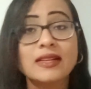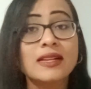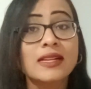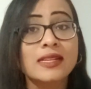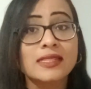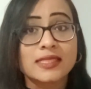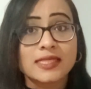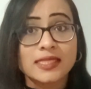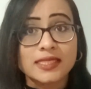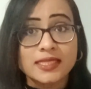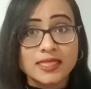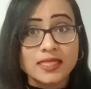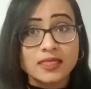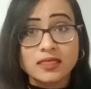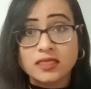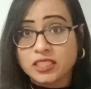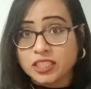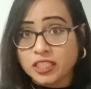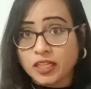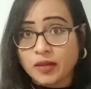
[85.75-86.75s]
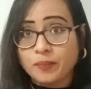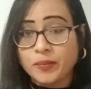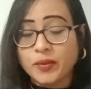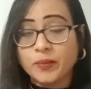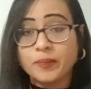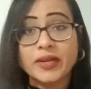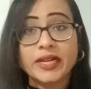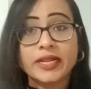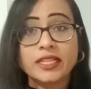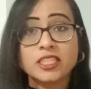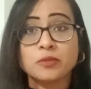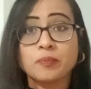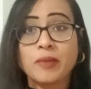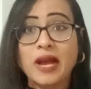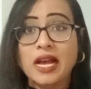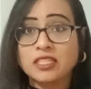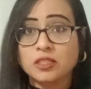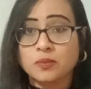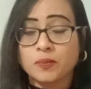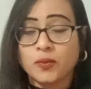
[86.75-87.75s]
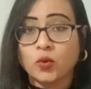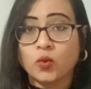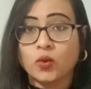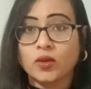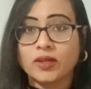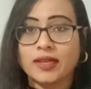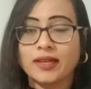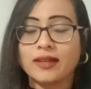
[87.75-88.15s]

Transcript: citizenship, British passport,